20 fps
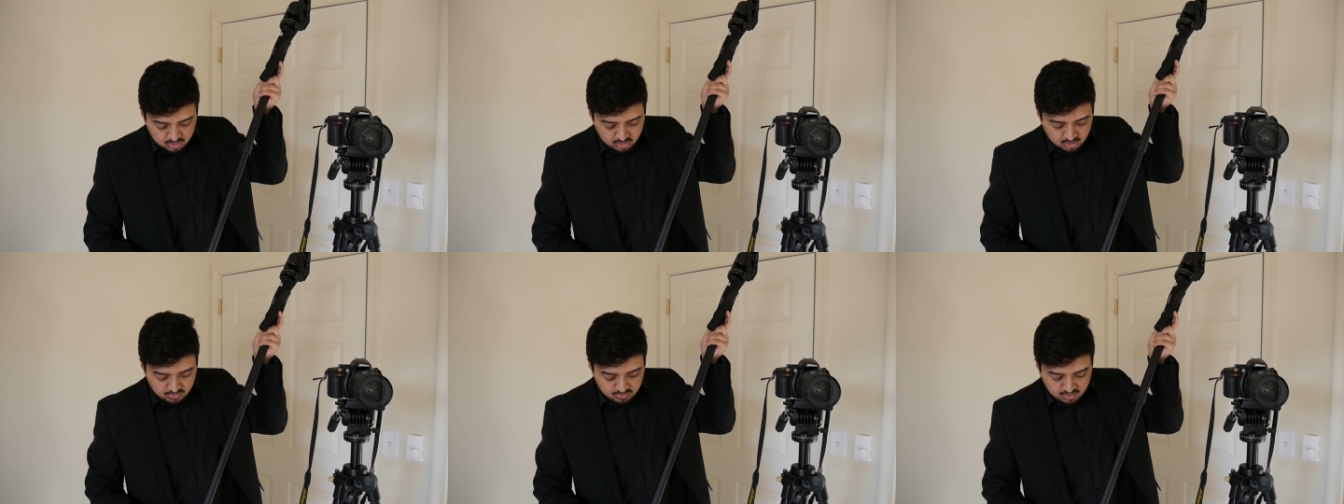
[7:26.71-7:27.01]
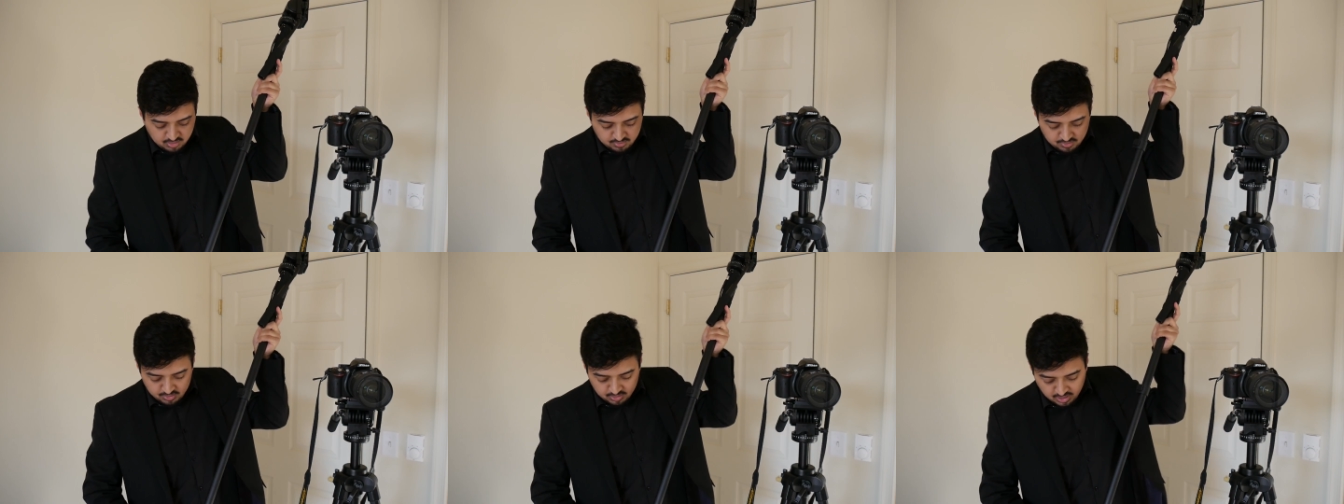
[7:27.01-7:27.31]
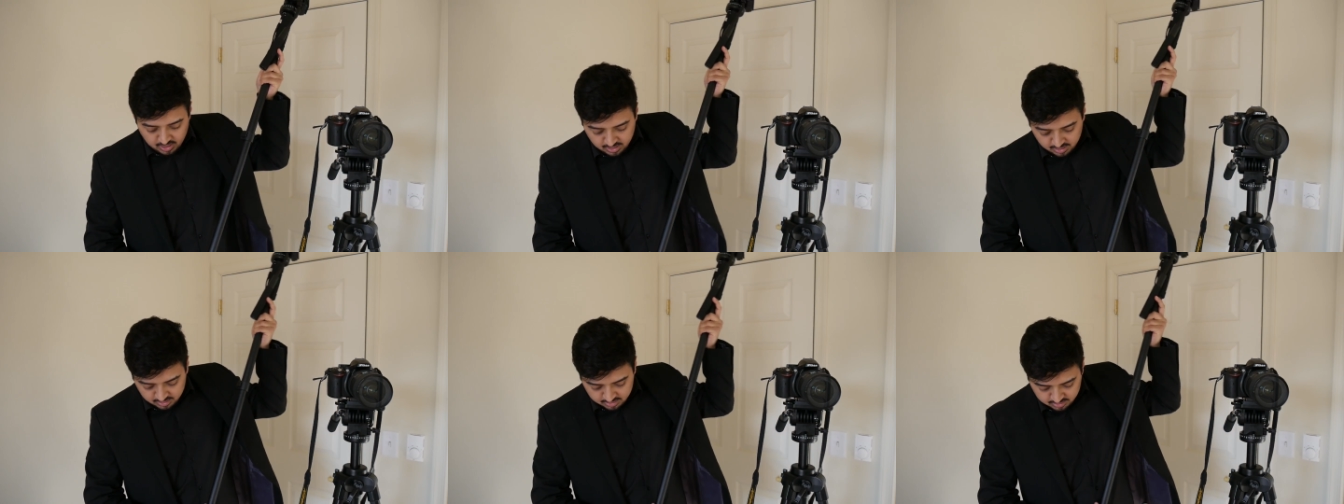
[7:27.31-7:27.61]

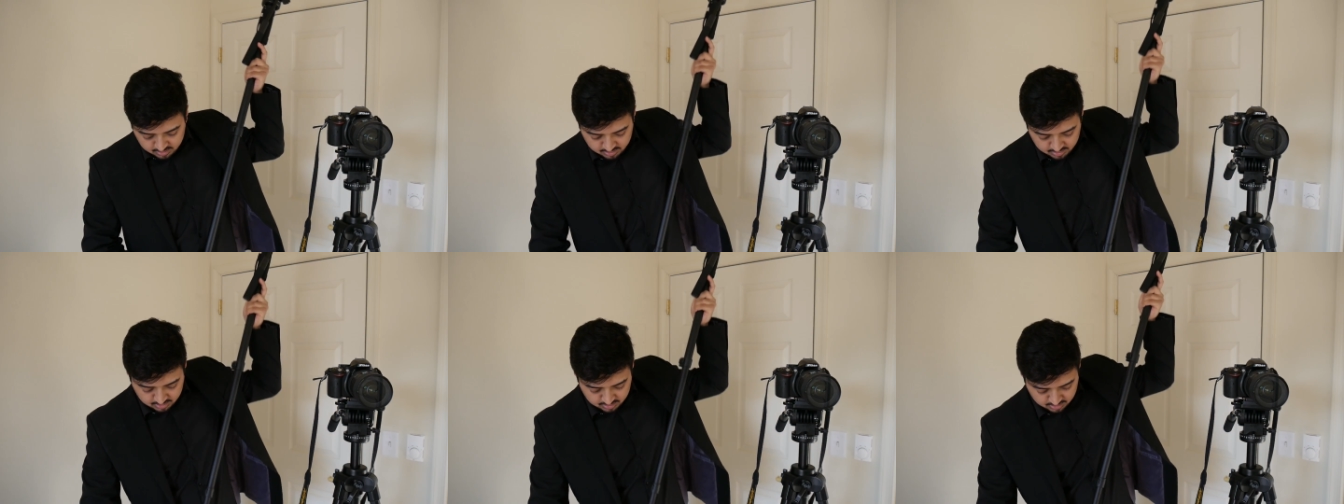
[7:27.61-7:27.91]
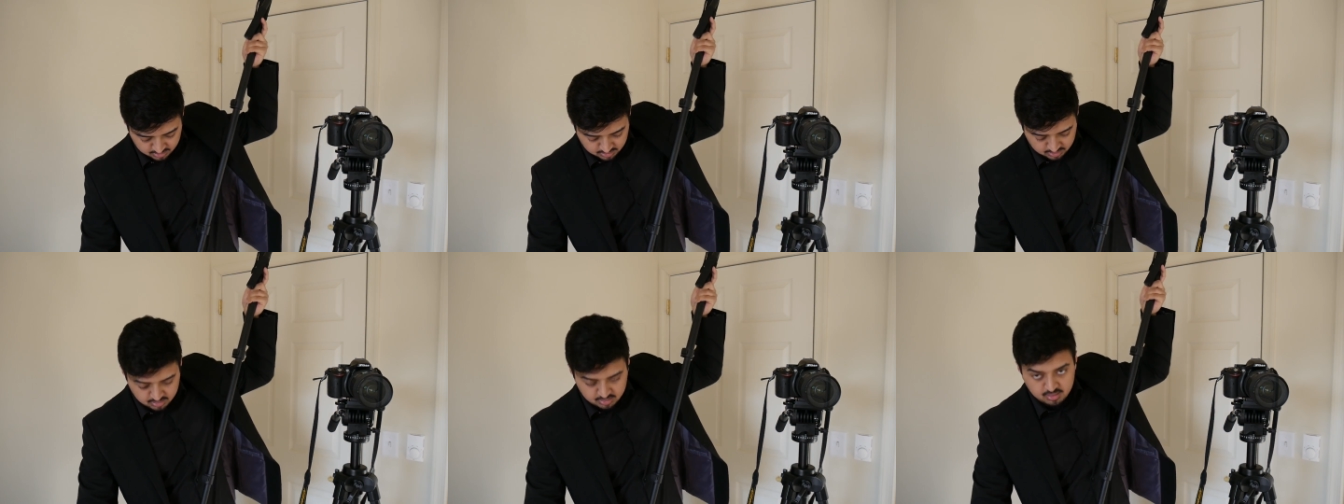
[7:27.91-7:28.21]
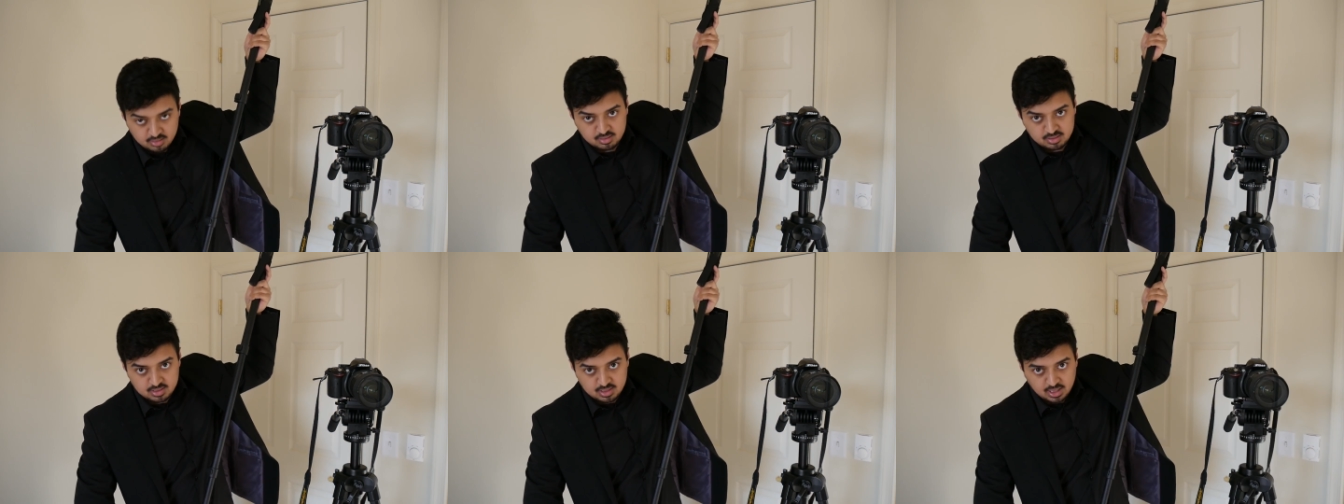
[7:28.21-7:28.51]
got it
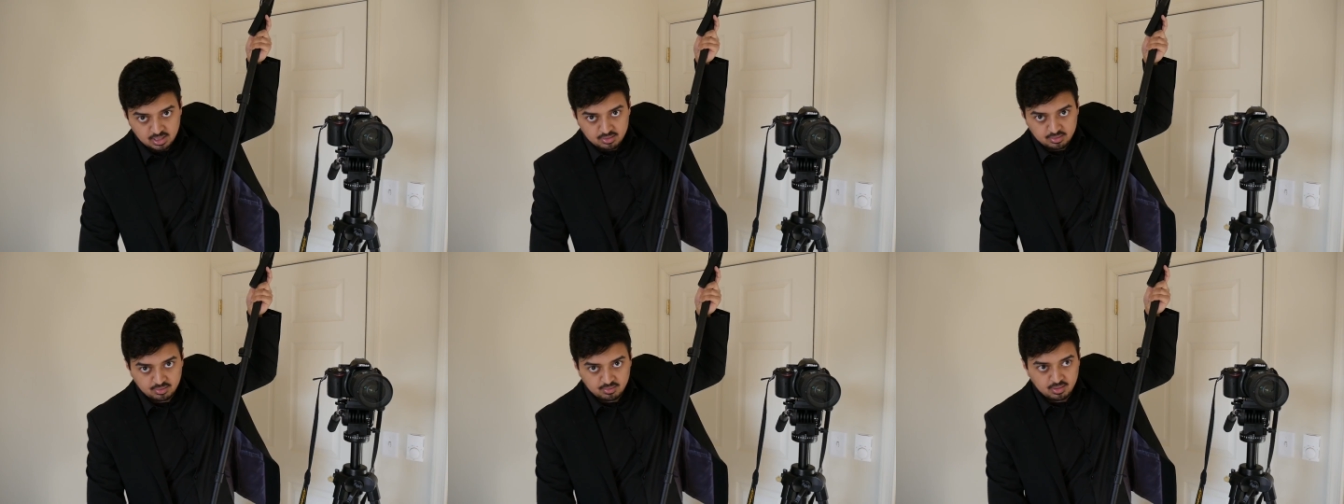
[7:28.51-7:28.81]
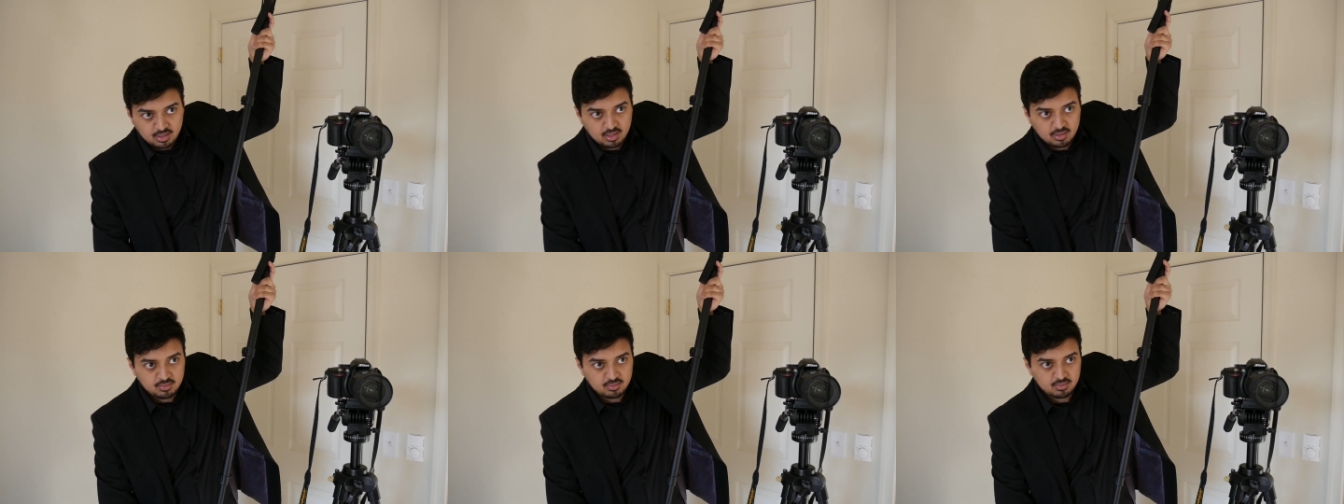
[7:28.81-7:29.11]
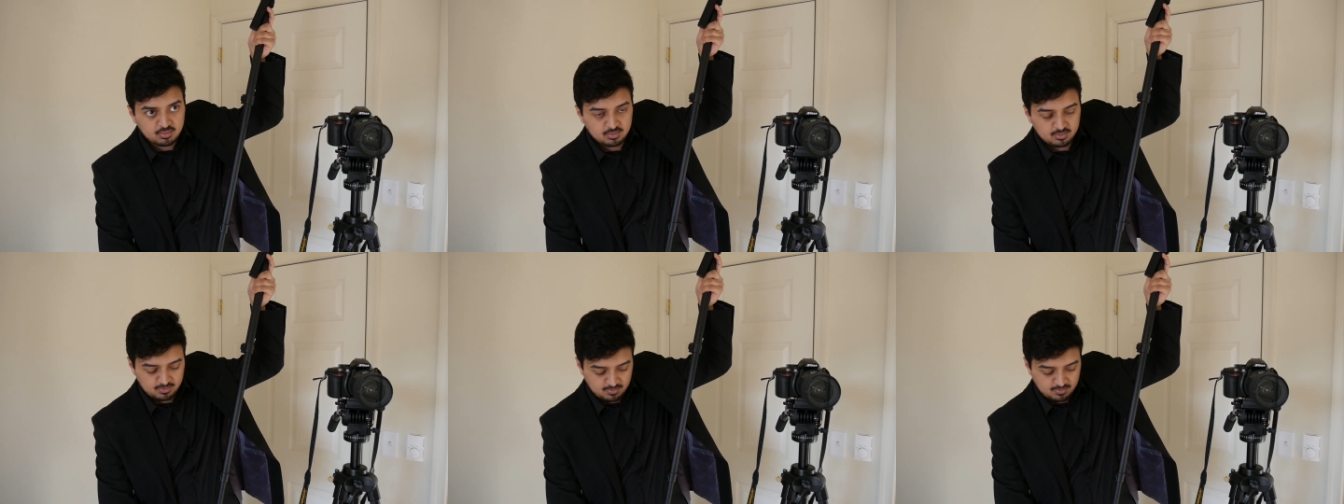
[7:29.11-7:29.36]
set on the ground,